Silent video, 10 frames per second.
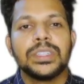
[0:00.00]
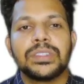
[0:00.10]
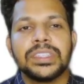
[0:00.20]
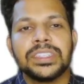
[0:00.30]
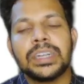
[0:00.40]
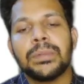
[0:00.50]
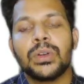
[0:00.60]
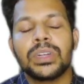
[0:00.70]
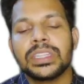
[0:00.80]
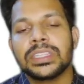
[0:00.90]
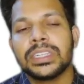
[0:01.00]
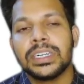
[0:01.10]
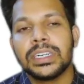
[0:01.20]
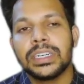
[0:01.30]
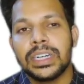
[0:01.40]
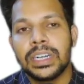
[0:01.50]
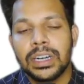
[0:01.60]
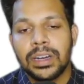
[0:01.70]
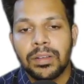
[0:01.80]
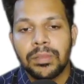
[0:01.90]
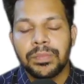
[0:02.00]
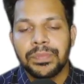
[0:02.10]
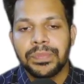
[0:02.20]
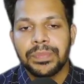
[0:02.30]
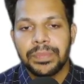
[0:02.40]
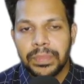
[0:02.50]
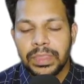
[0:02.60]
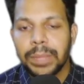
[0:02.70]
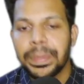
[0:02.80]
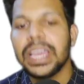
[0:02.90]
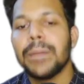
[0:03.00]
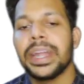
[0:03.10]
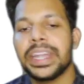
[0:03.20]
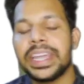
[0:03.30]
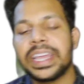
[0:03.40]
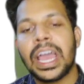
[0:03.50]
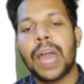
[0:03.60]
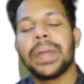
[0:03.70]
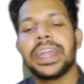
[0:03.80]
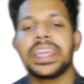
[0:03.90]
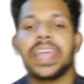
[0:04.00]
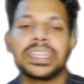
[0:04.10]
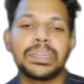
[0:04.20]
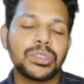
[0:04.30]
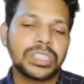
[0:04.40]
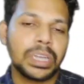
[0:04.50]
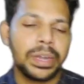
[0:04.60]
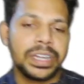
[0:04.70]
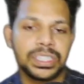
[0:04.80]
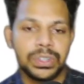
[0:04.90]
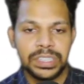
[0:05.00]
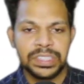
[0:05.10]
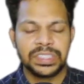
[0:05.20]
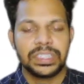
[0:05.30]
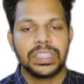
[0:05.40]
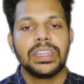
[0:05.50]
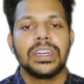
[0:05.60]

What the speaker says: So this is about the pre-hepatic, hepatic and the post-hepatic jaundice.